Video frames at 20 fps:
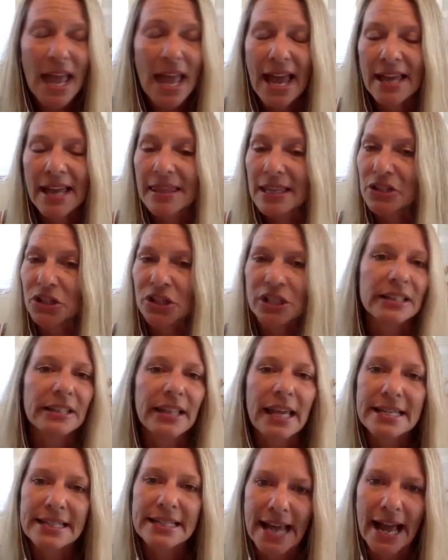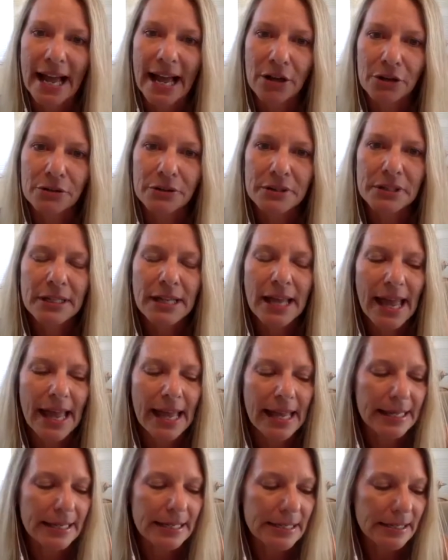And then she lay down,
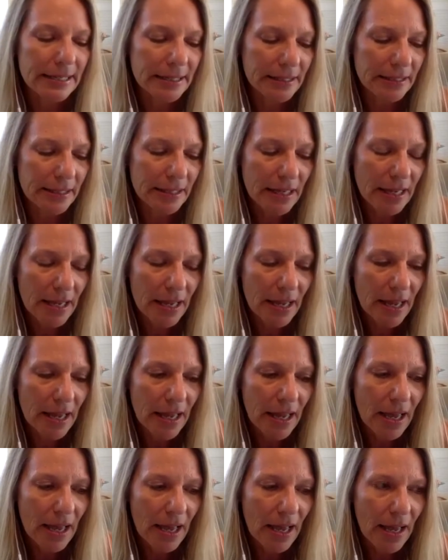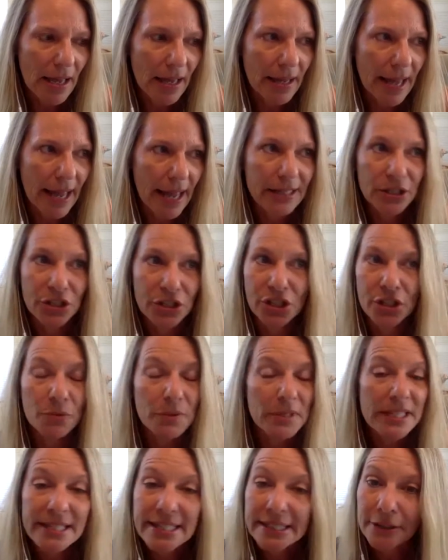and she
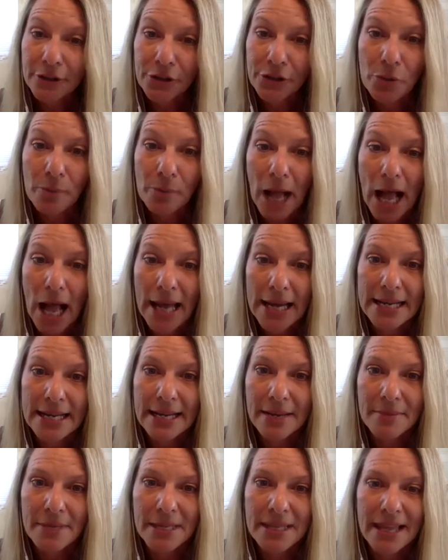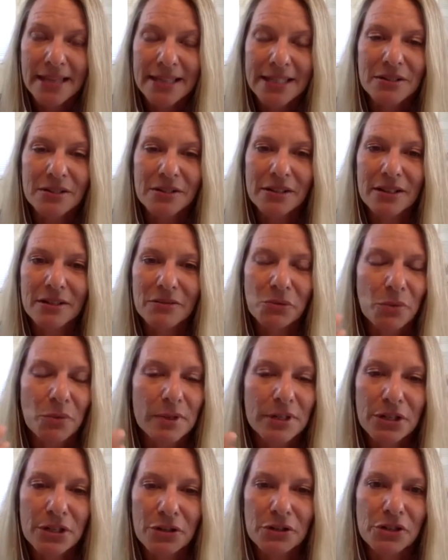was still in her body. I mean, that's
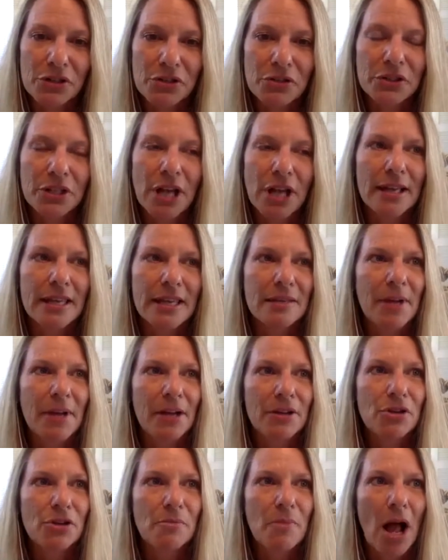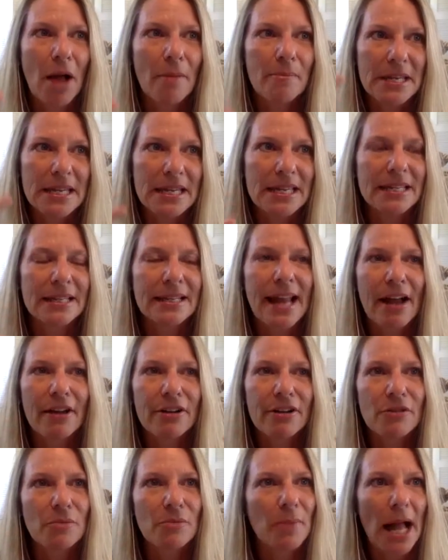what you're talking about, your mom being in and out
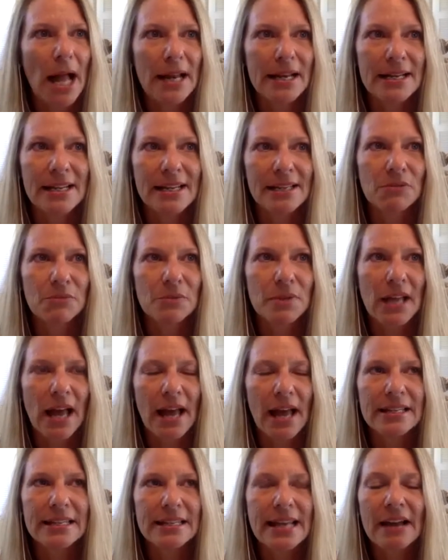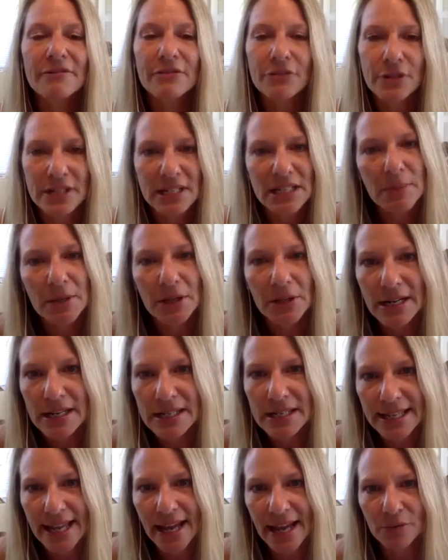of her body. I'd never
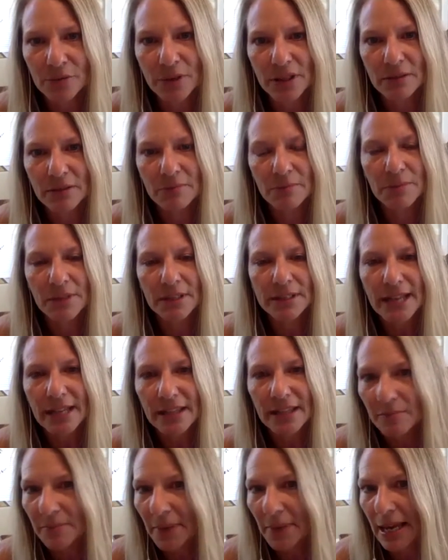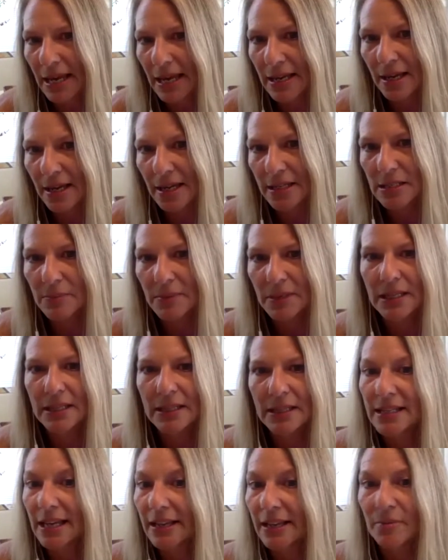experienced that with the death of my husband
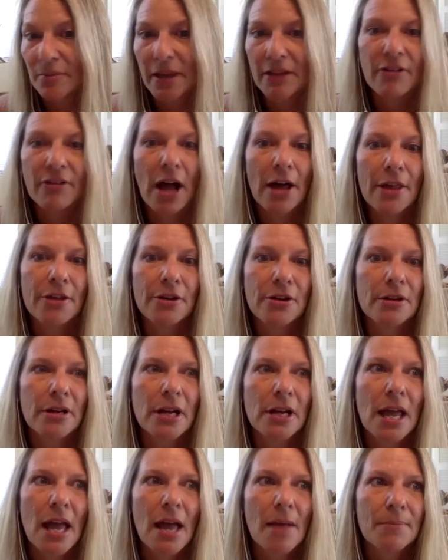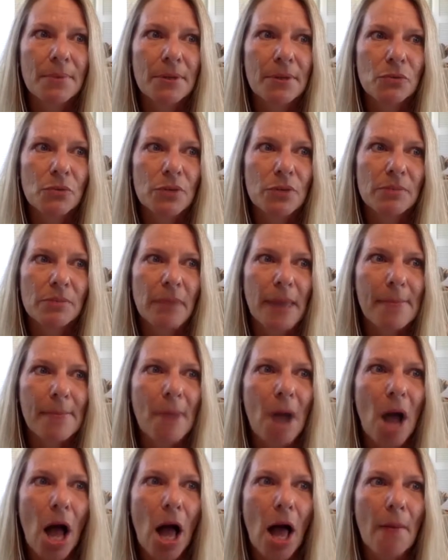and the death of my father. But with my
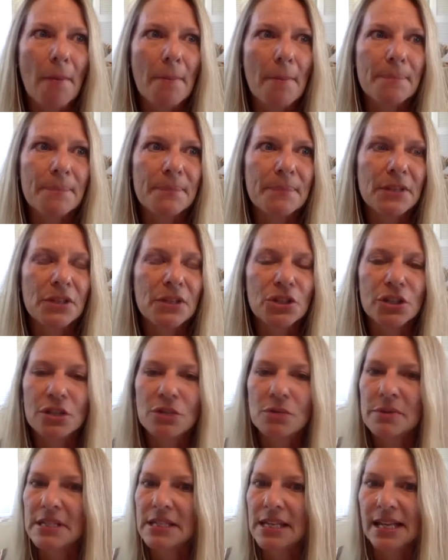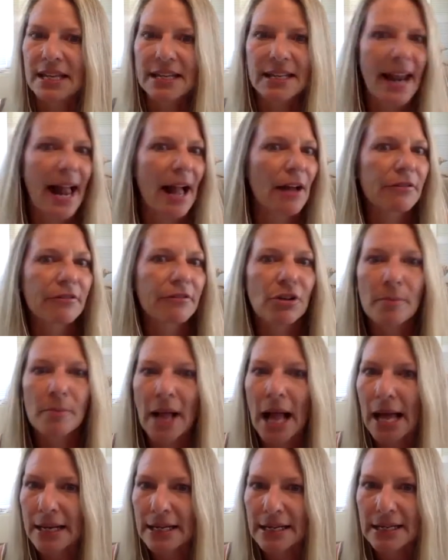mom, she was in and out of her
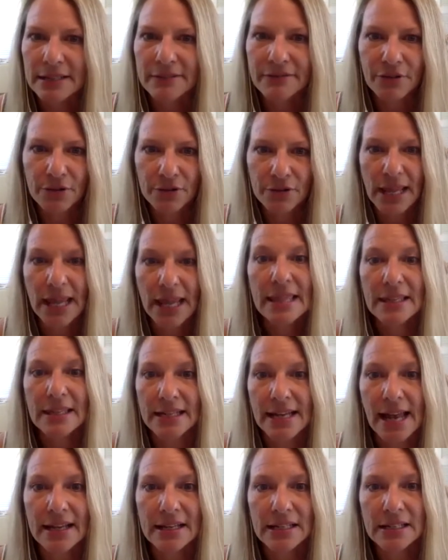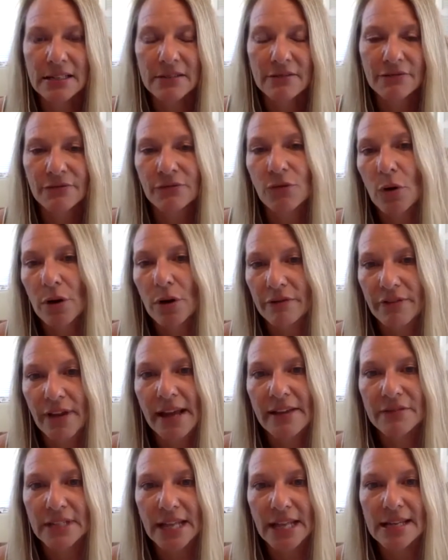body for then the next 4 or
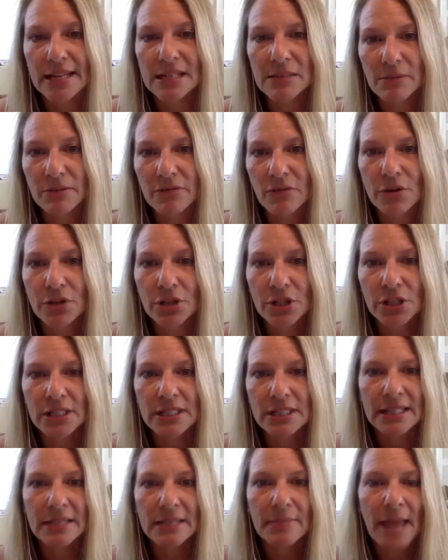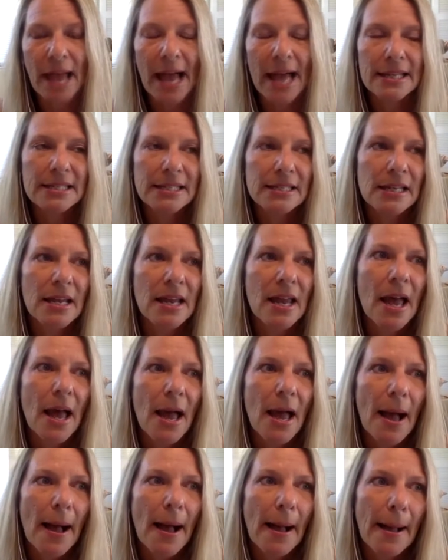5 days before she did pass.
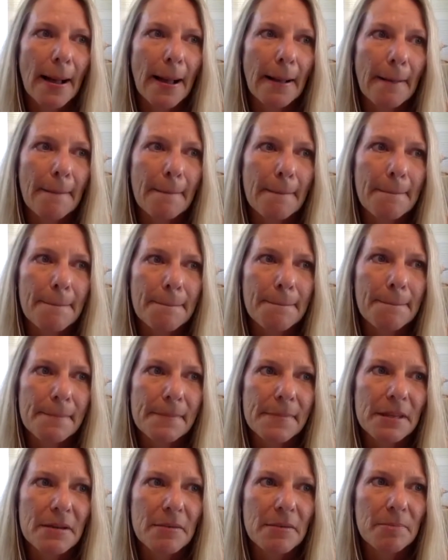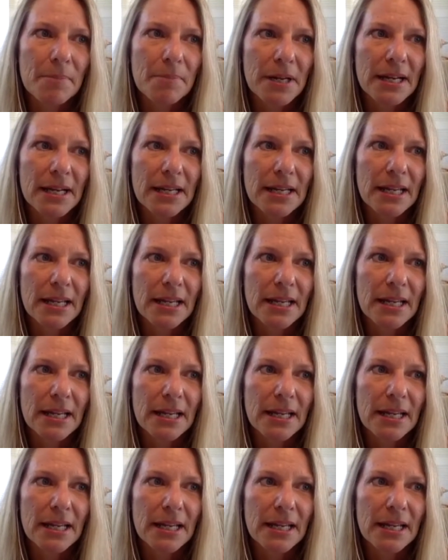But